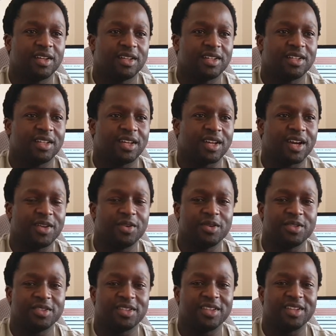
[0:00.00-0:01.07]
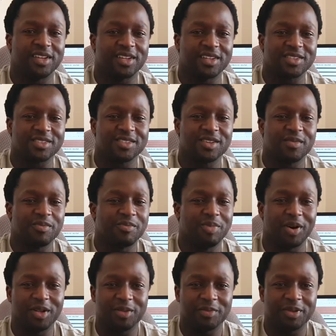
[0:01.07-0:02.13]
I know it's like some
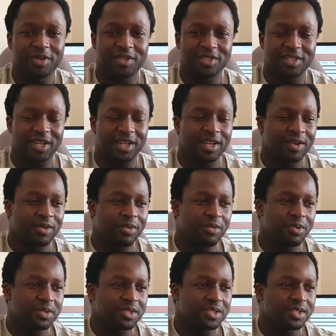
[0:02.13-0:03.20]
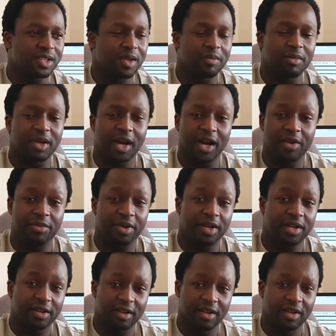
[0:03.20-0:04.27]
bodybuilders, like what's his name, Kai Green,
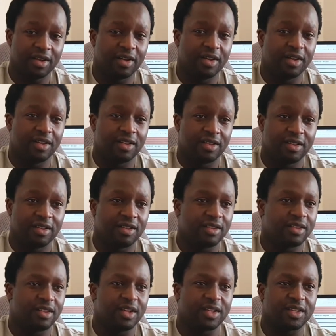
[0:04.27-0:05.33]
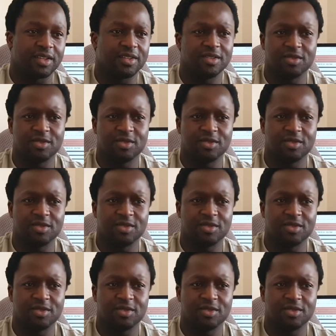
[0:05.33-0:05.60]
like he